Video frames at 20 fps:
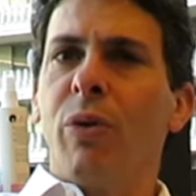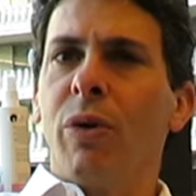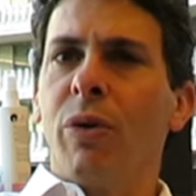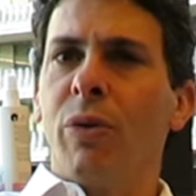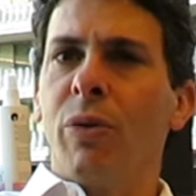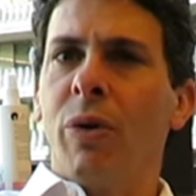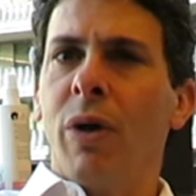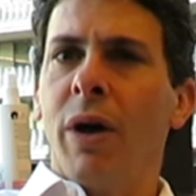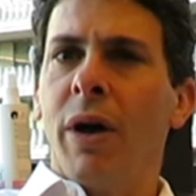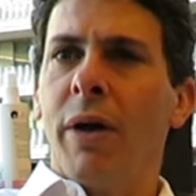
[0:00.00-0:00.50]

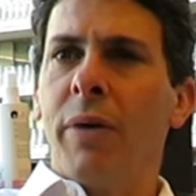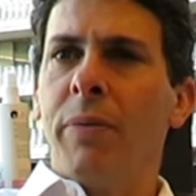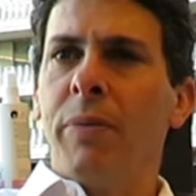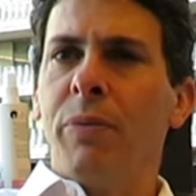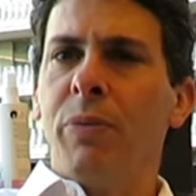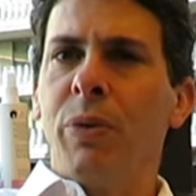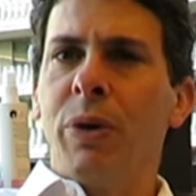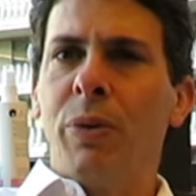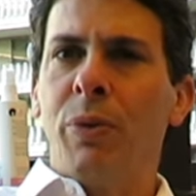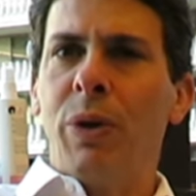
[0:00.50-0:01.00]

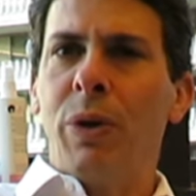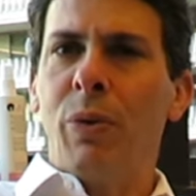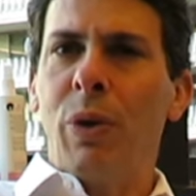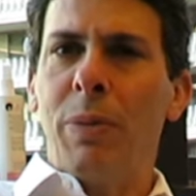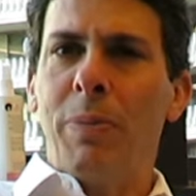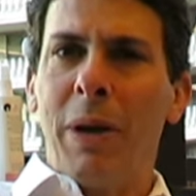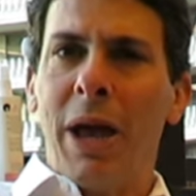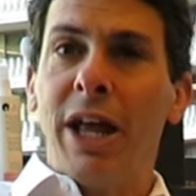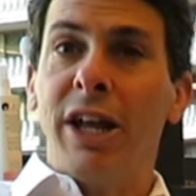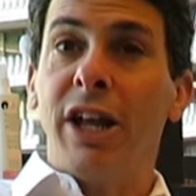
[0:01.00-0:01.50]
Um, we, we,
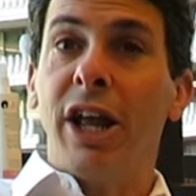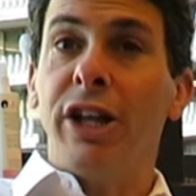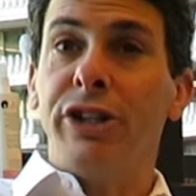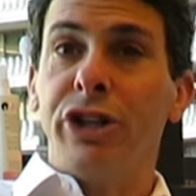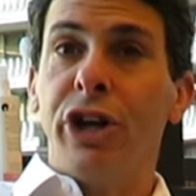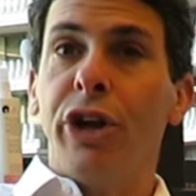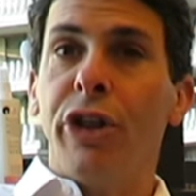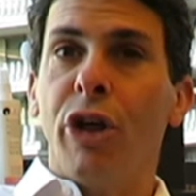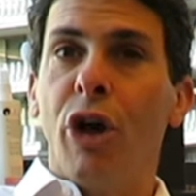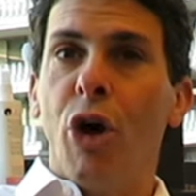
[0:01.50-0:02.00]
we pay
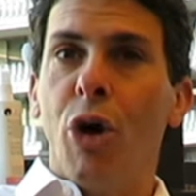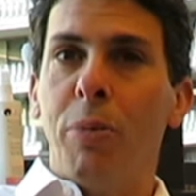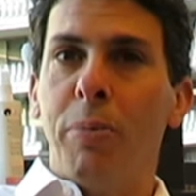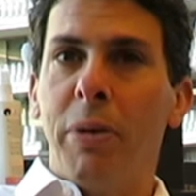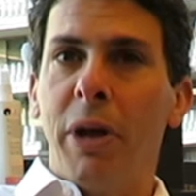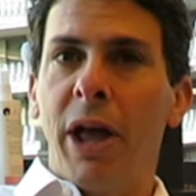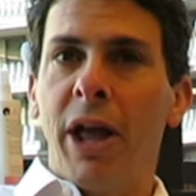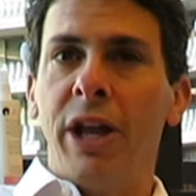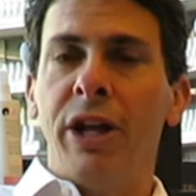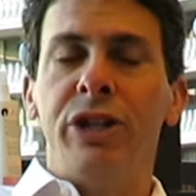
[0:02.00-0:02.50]
attention to the
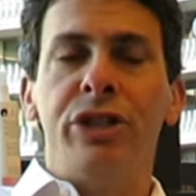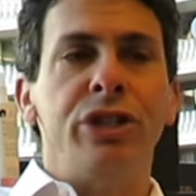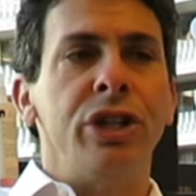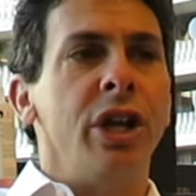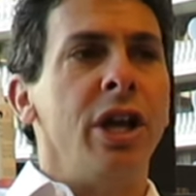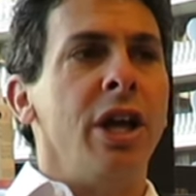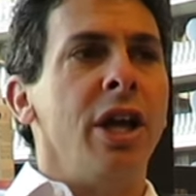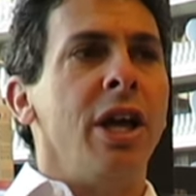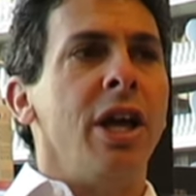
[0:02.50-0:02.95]
homepage.